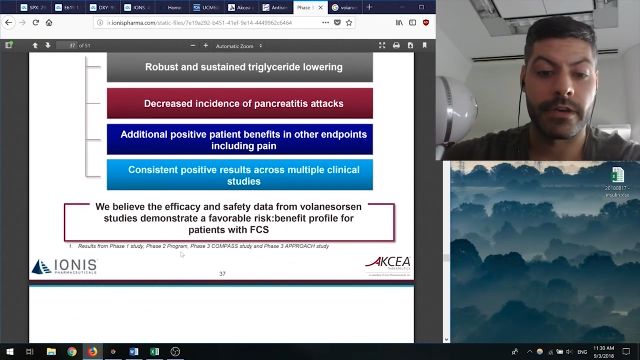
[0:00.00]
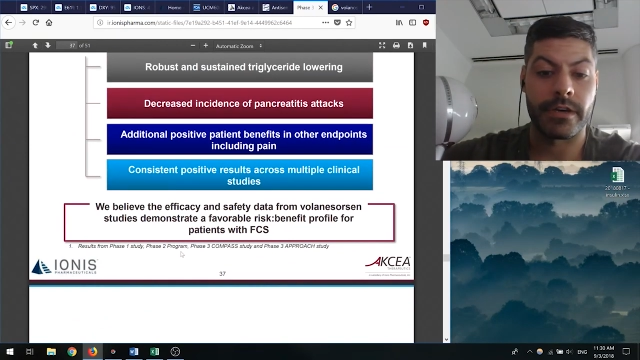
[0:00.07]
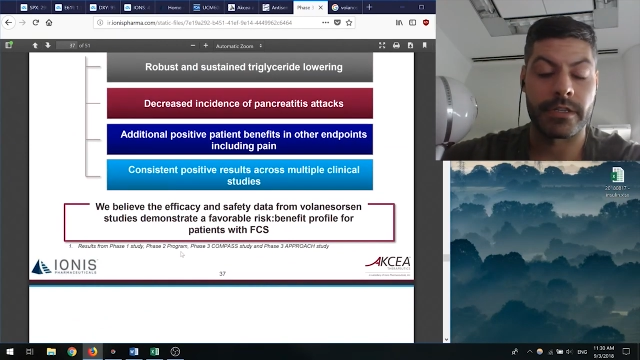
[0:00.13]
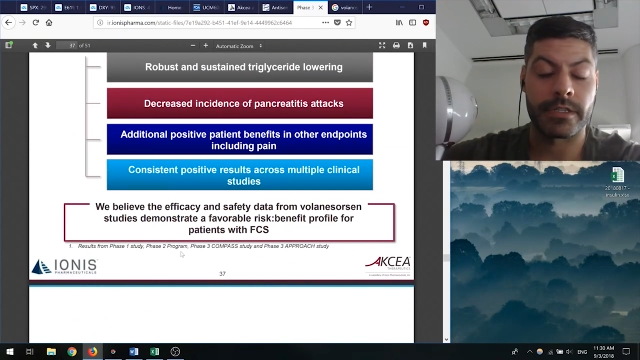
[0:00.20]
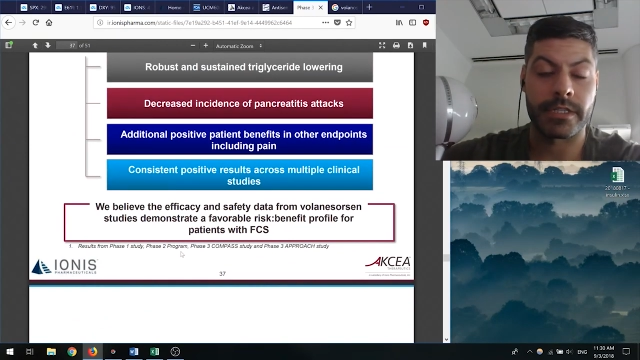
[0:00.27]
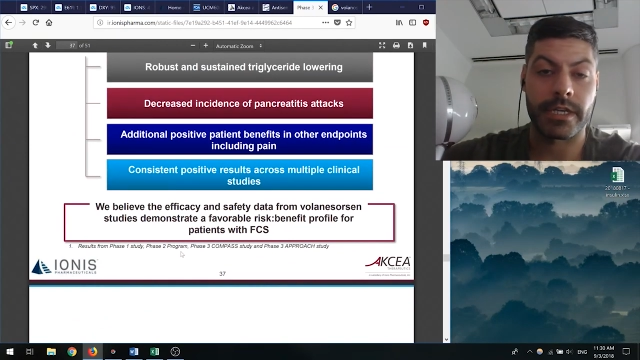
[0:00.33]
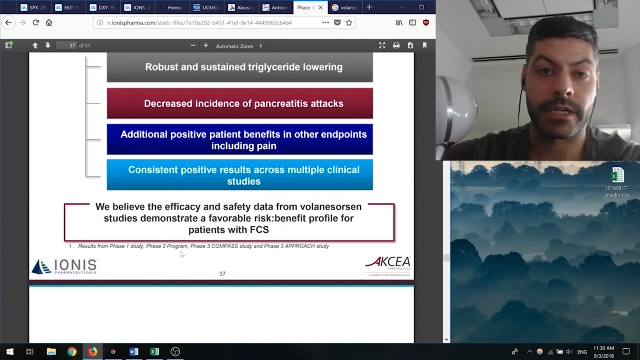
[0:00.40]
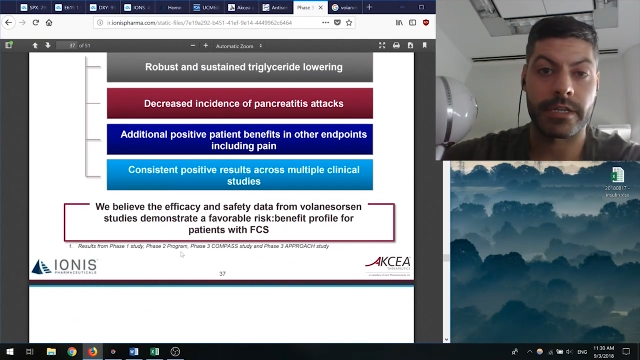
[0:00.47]

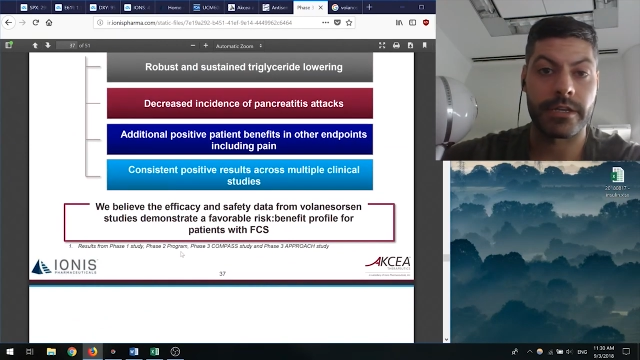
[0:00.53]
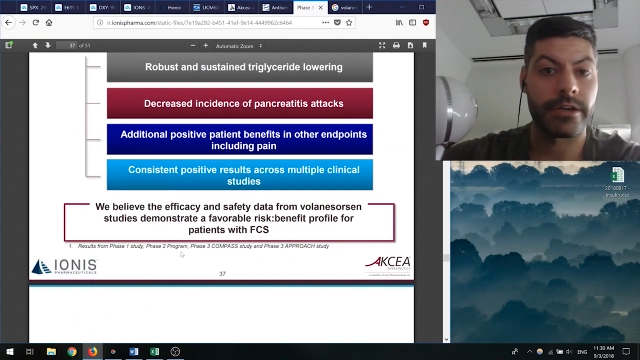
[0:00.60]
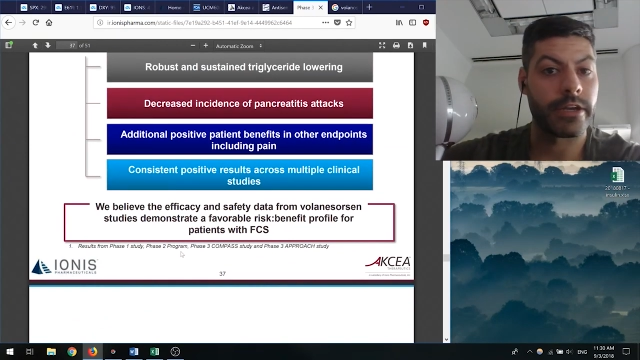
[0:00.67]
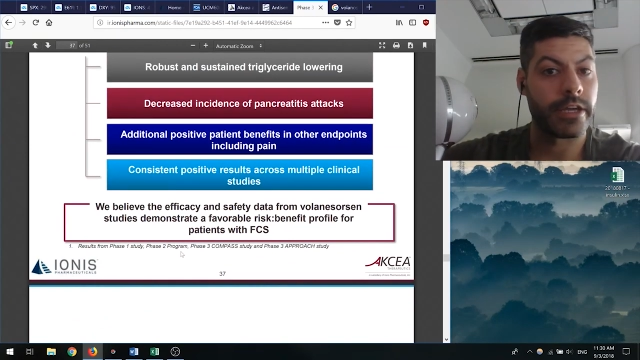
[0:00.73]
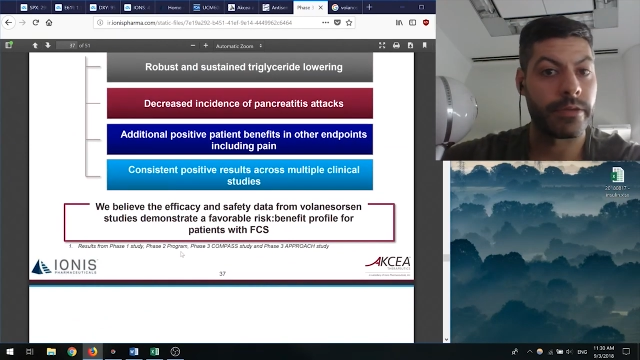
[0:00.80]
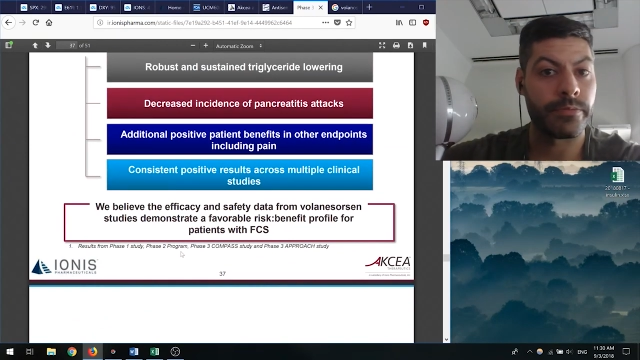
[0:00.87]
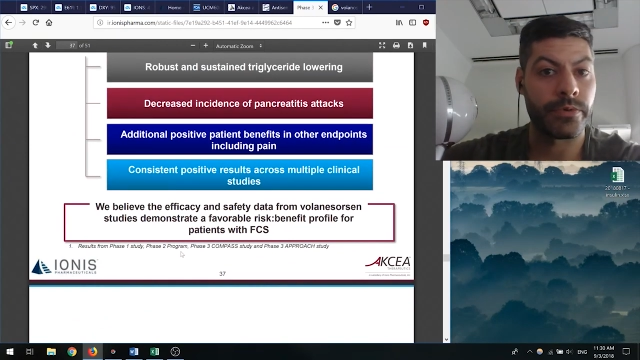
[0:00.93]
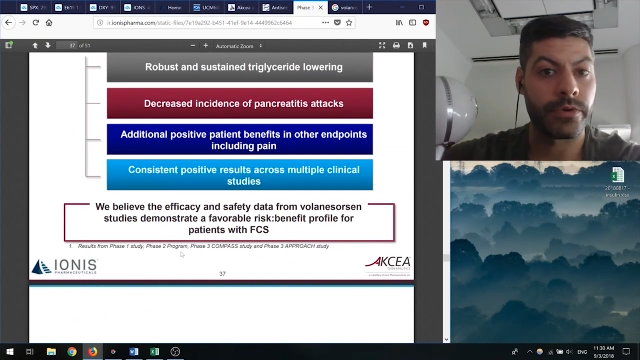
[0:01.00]
secondary
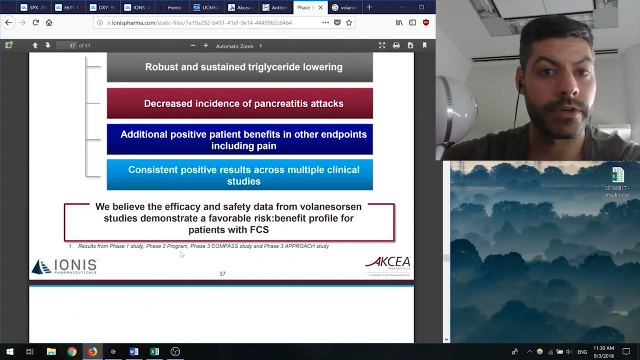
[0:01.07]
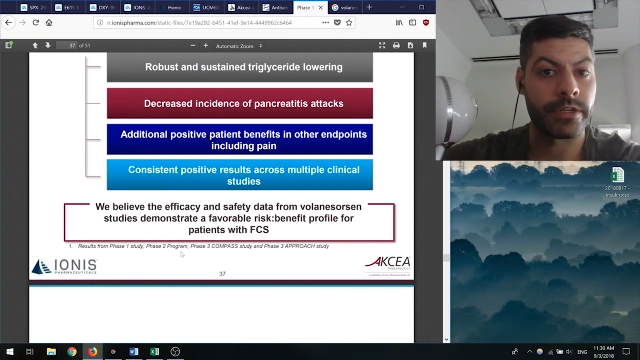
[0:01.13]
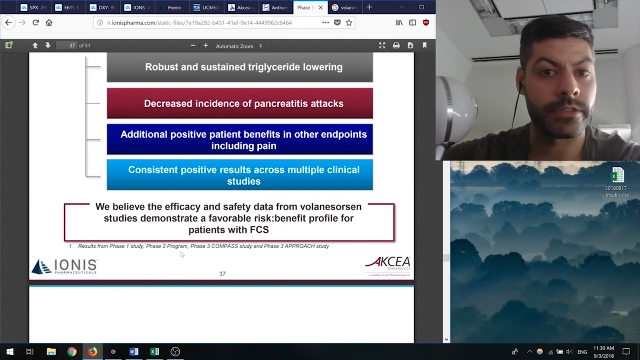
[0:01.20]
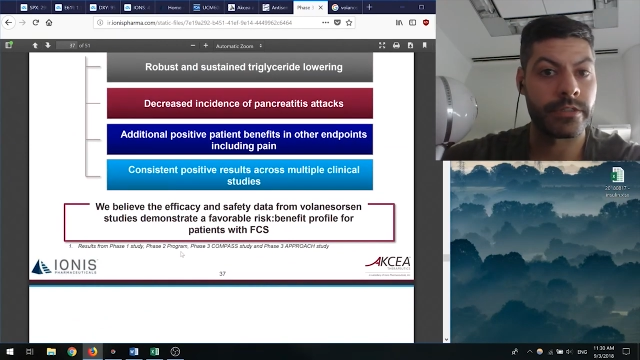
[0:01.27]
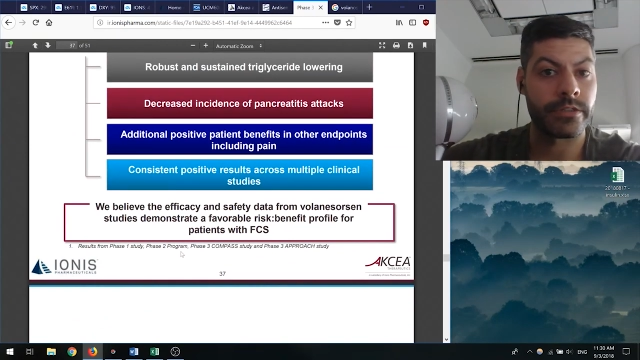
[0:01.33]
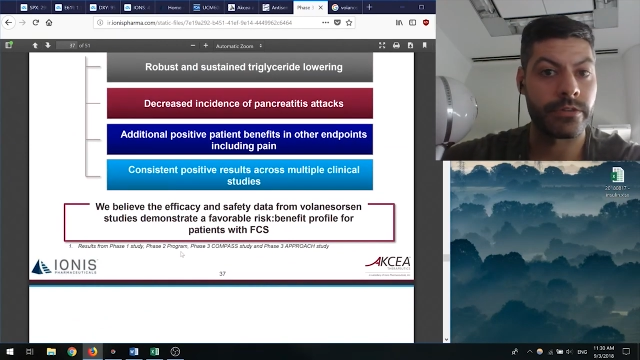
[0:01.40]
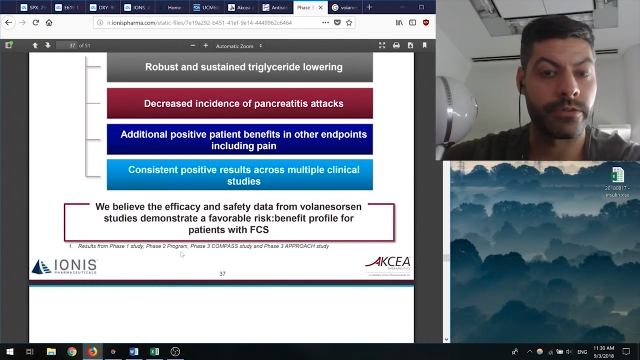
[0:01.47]
endpoints